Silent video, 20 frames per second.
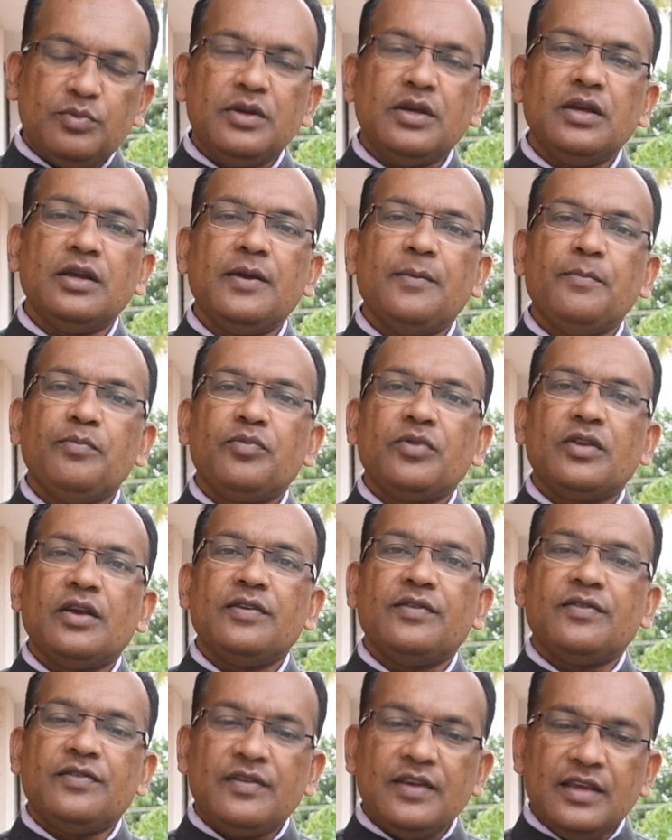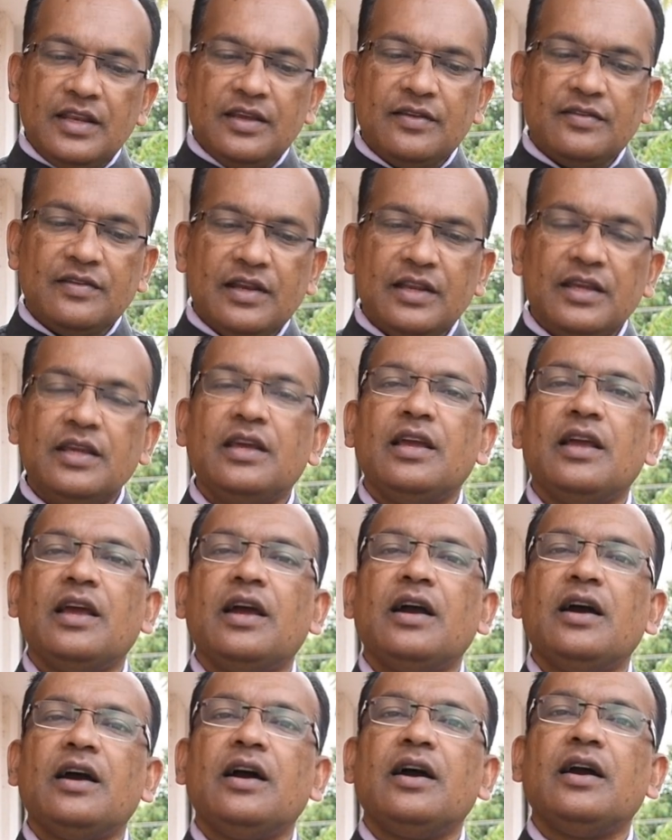be seriously
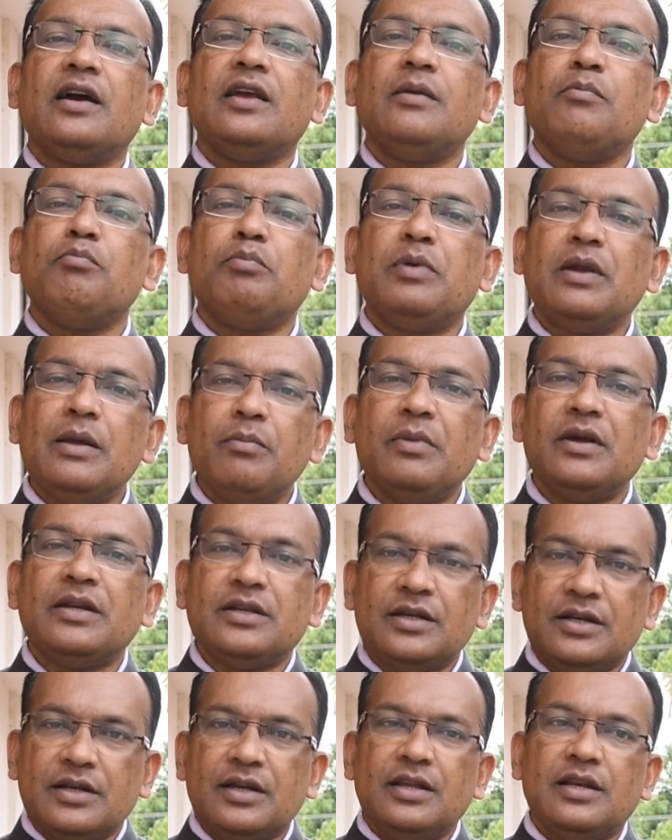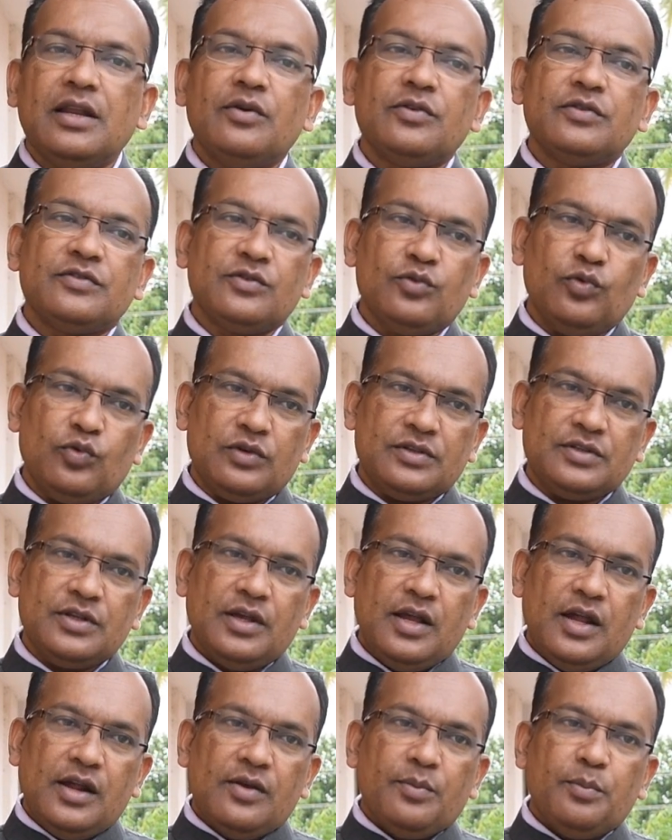implemented in our schools,
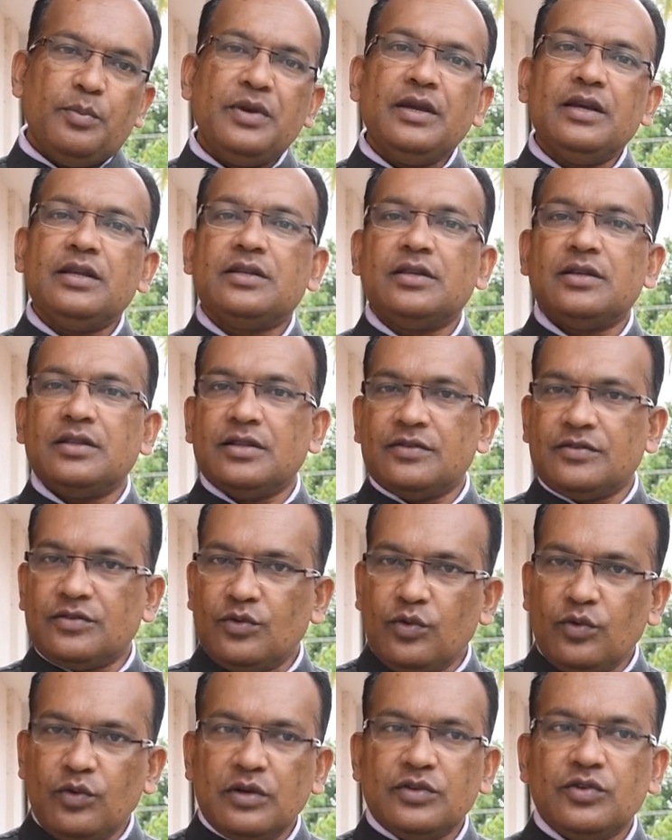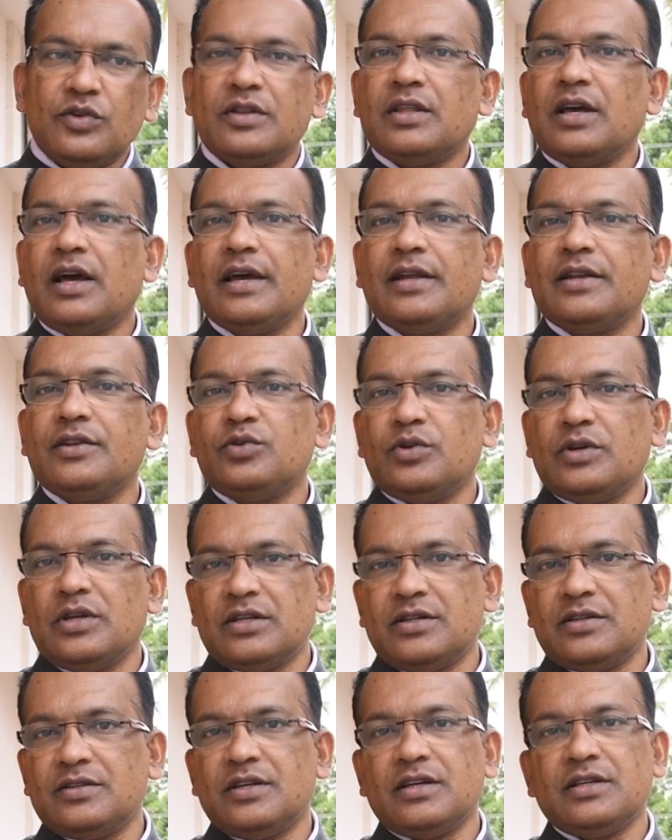be it in the schools or in the higher
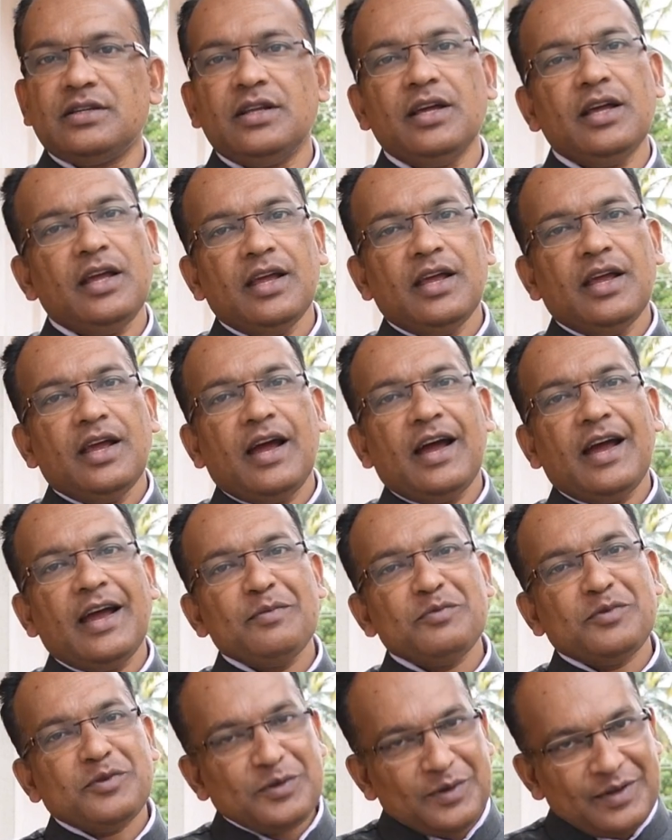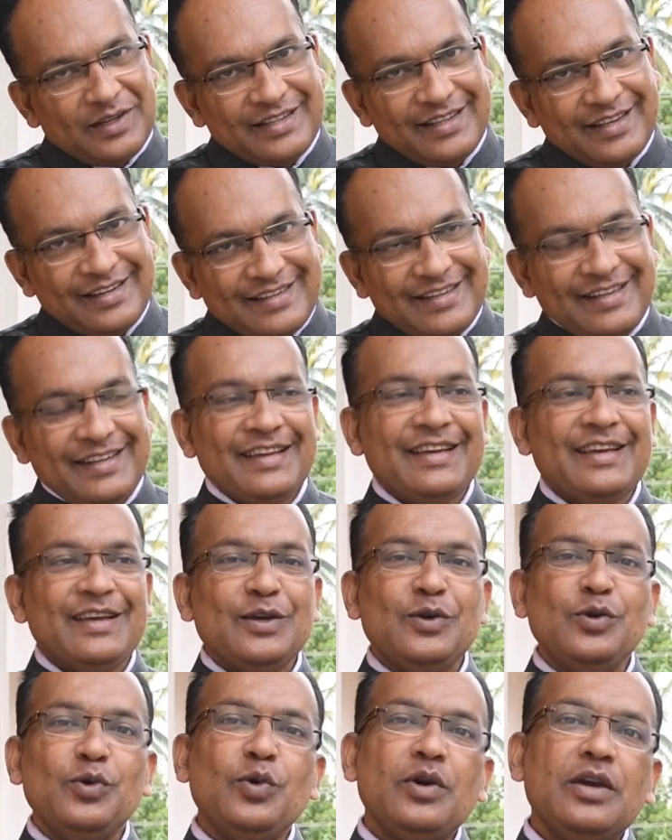education sector. I am sure that
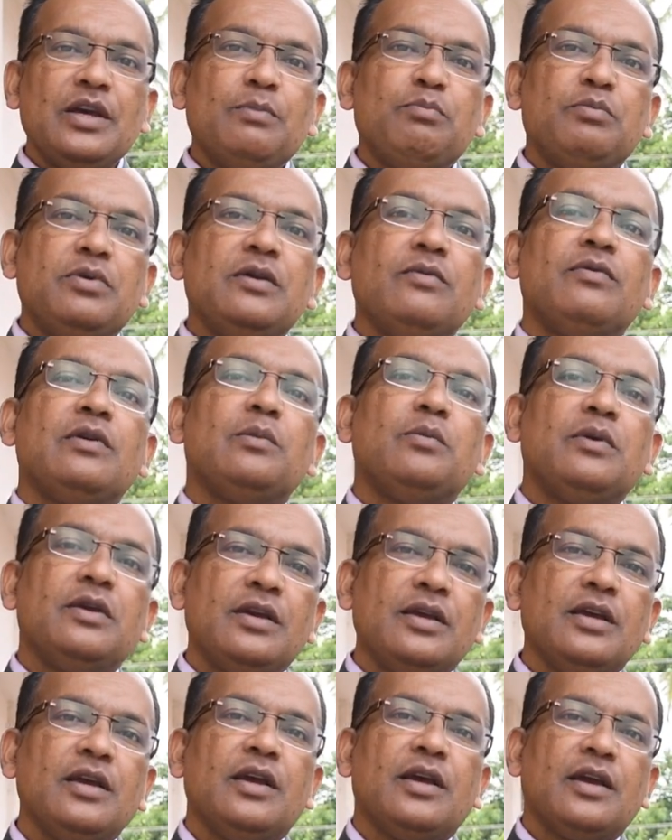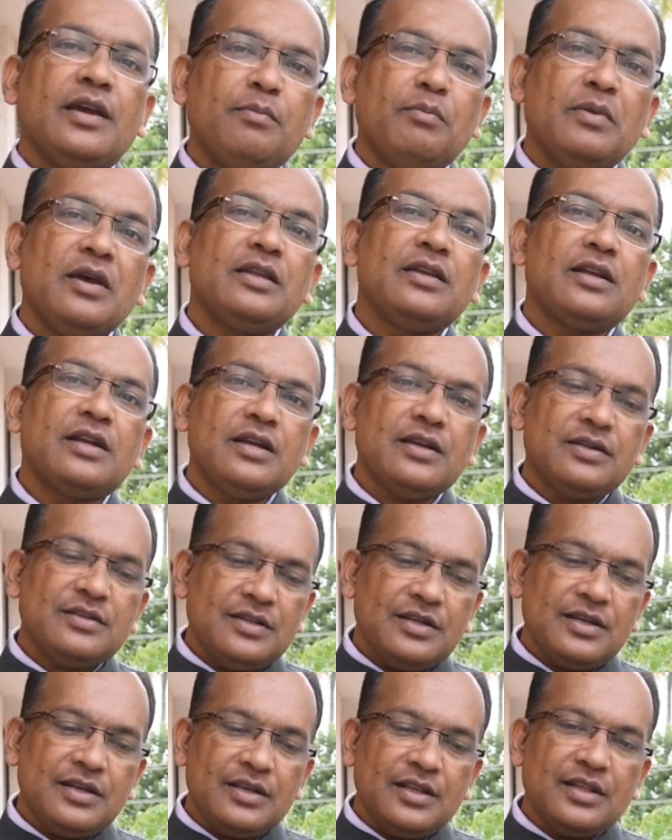UAP will be a major
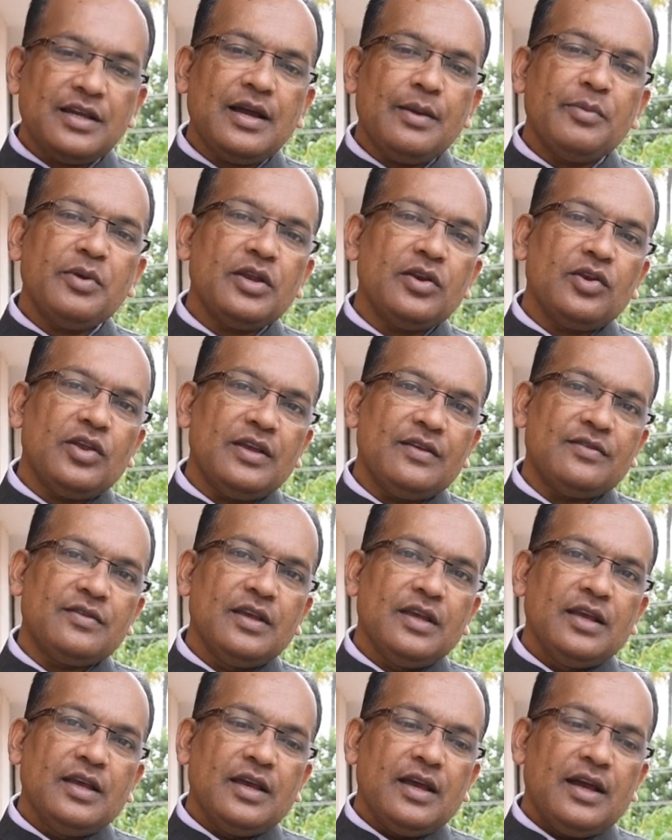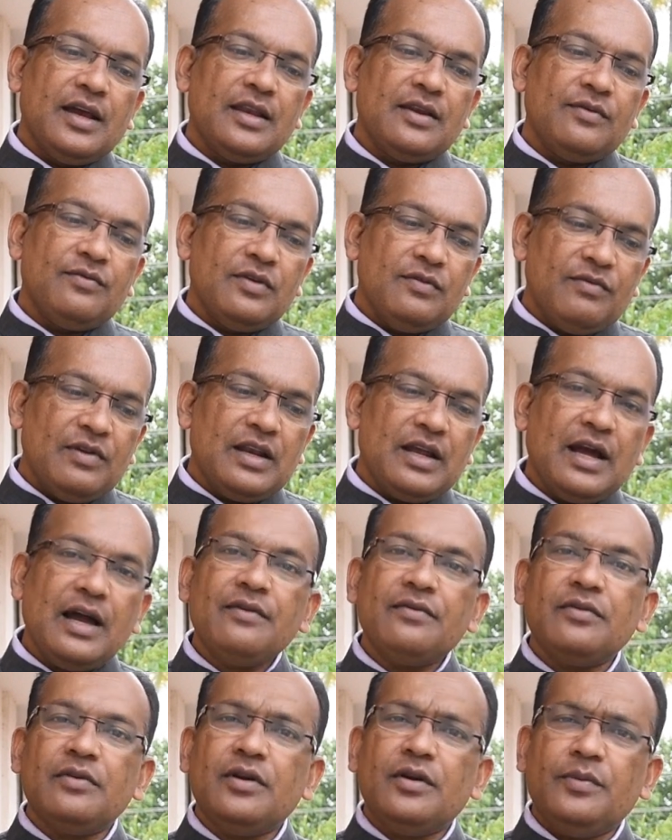concern in the coming days. And we will
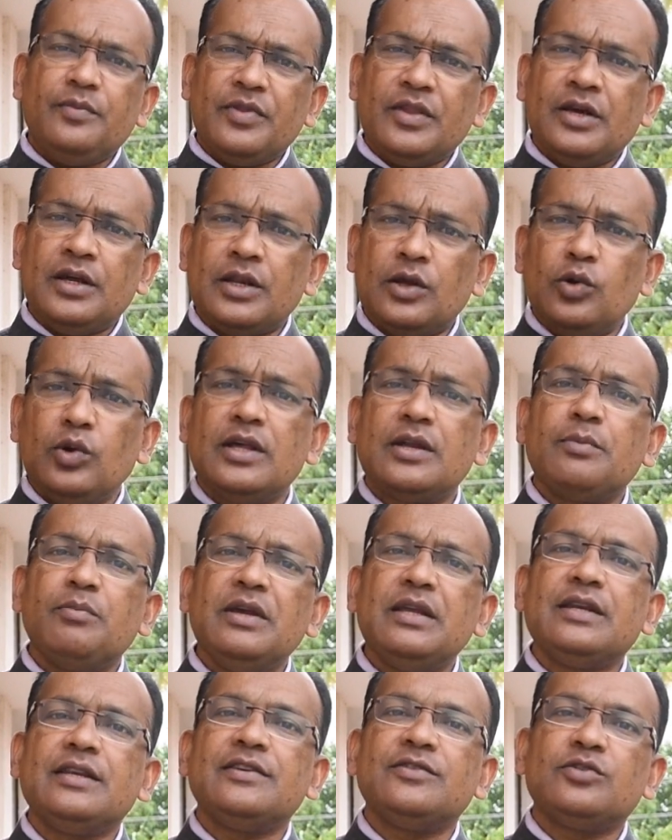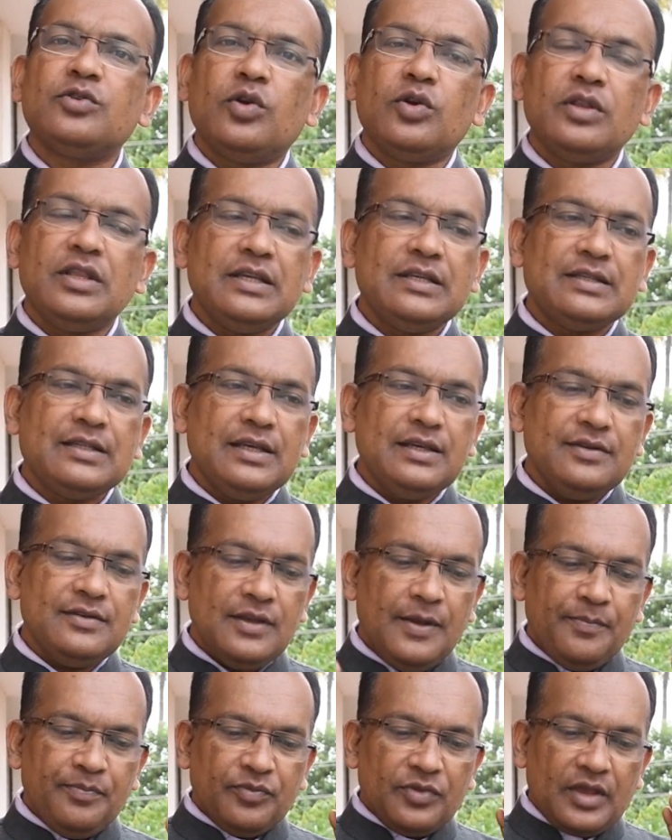have regular meetings on these things,
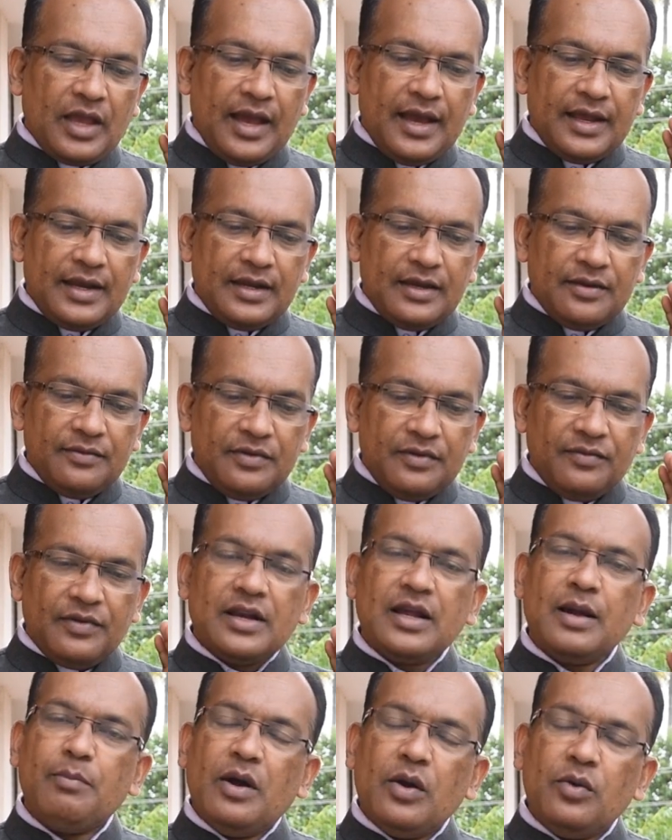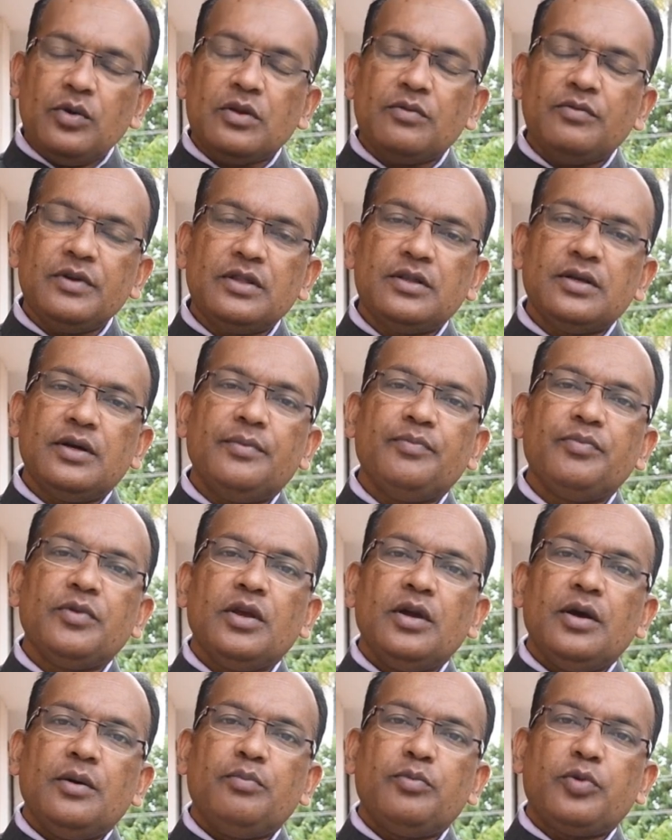and we will come out with a
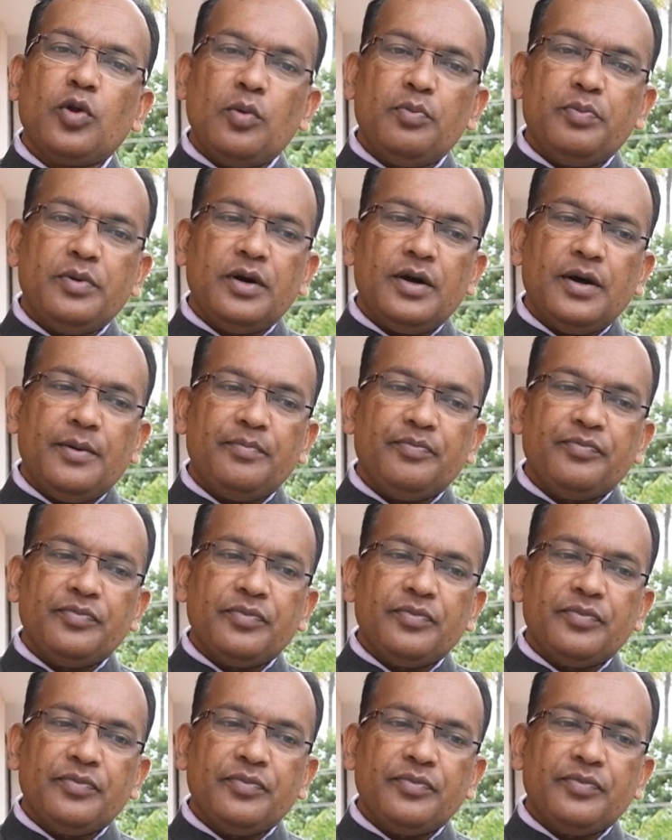proper